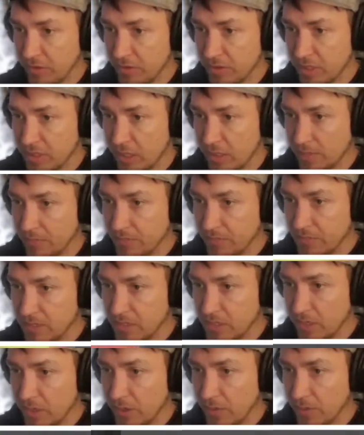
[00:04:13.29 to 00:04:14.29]
in your own time.
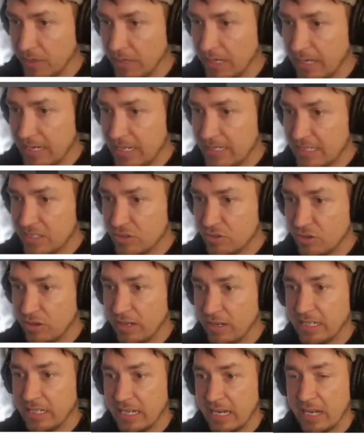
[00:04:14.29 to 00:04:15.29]
So let's
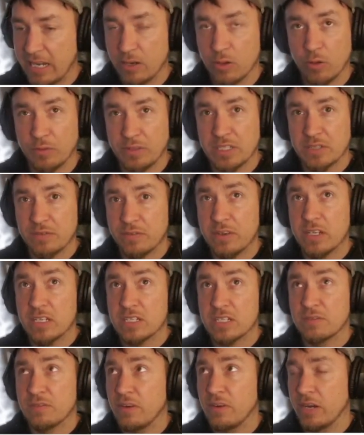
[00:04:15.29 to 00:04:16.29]
try and get all these
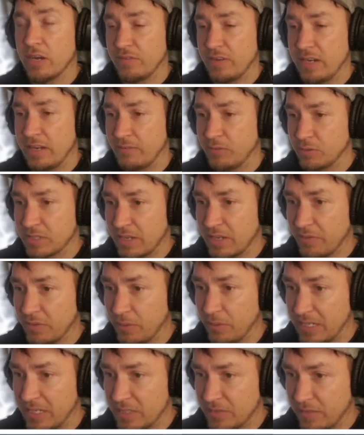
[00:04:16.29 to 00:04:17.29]
first 5 levels
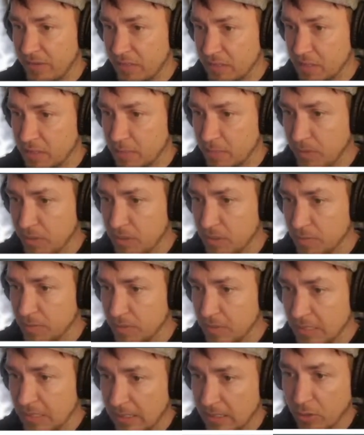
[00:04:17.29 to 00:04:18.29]
out the way as fast as
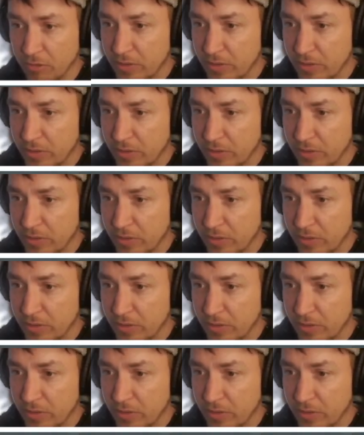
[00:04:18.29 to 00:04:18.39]
possible.